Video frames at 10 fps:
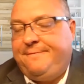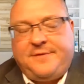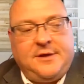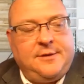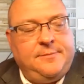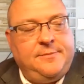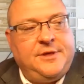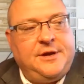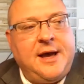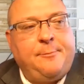
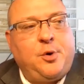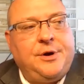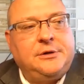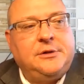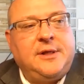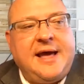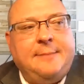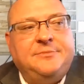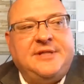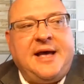the number of
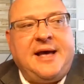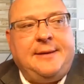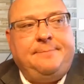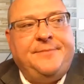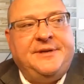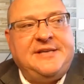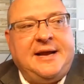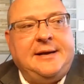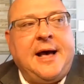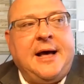claims that the
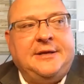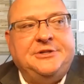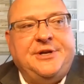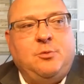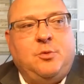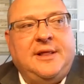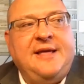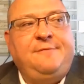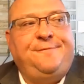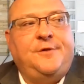technology will
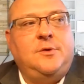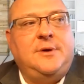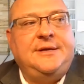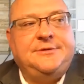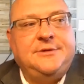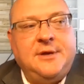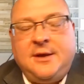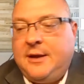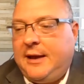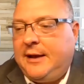influence
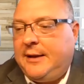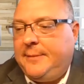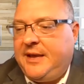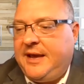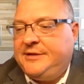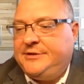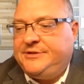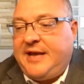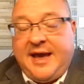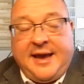
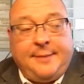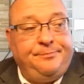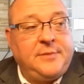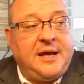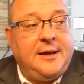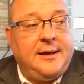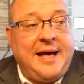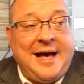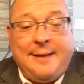is a high